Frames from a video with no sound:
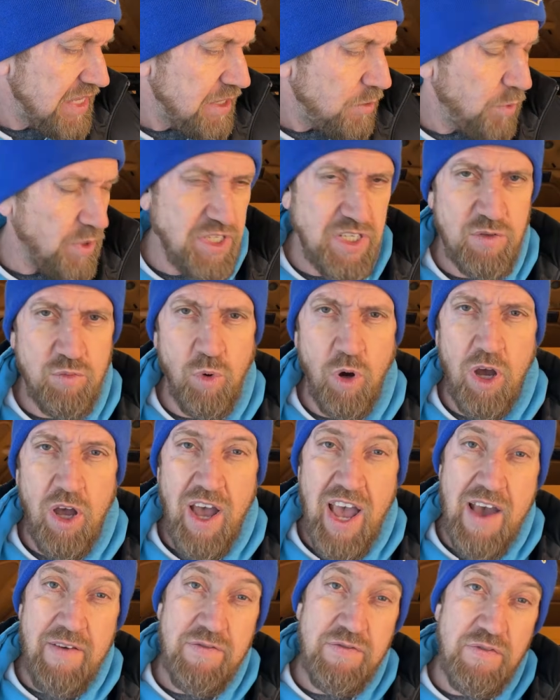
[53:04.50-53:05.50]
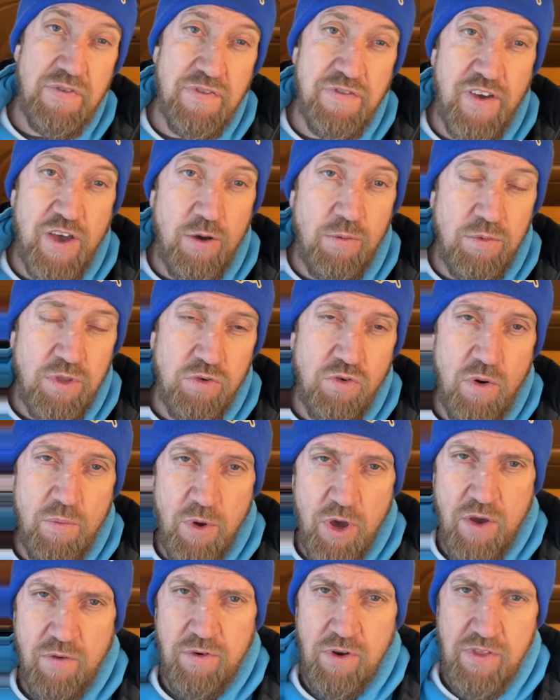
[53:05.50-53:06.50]
which is why I haven't filmed the
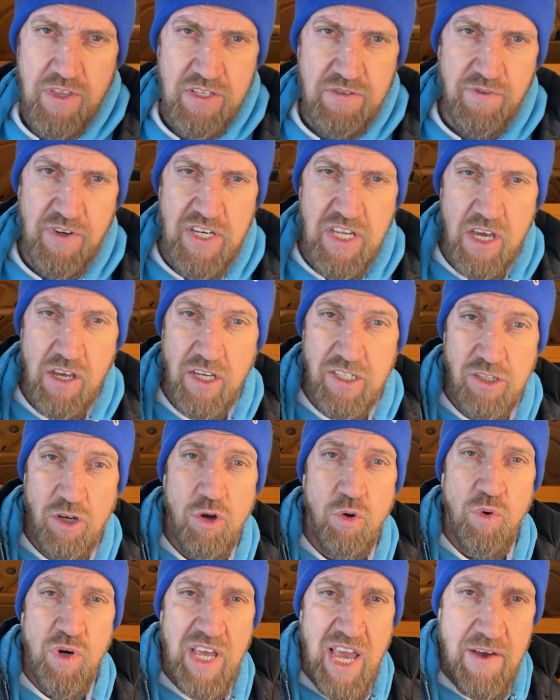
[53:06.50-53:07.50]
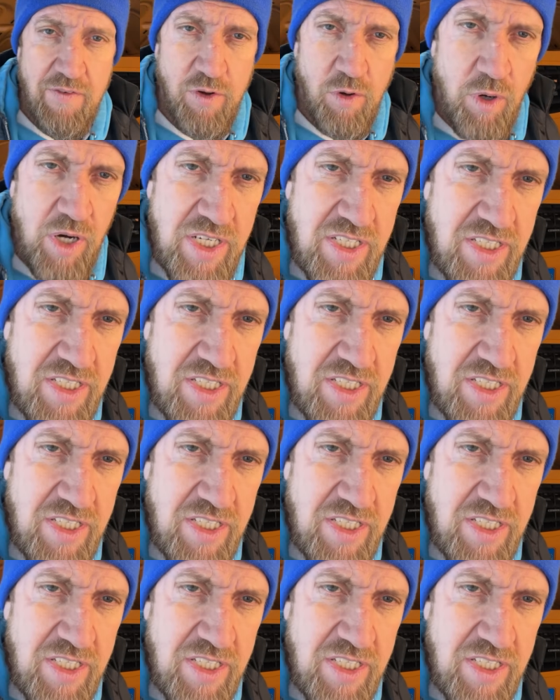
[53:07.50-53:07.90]
removal of this video, because I already have quite a